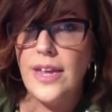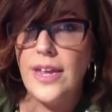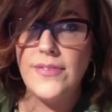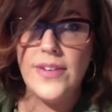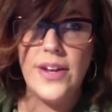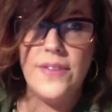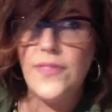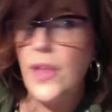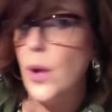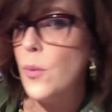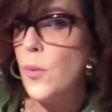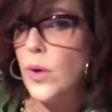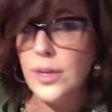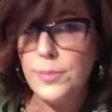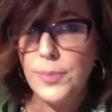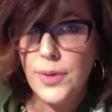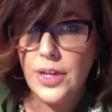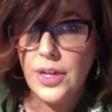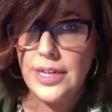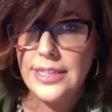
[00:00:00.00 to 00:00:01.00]
even if they
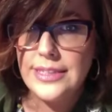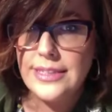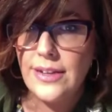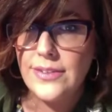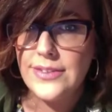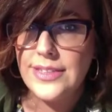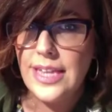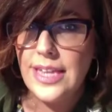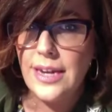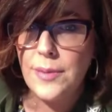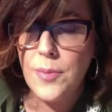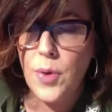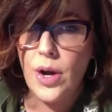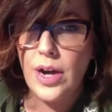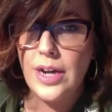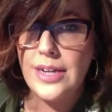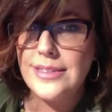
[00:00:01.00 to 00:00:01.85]
weren't beauty consultants anymore,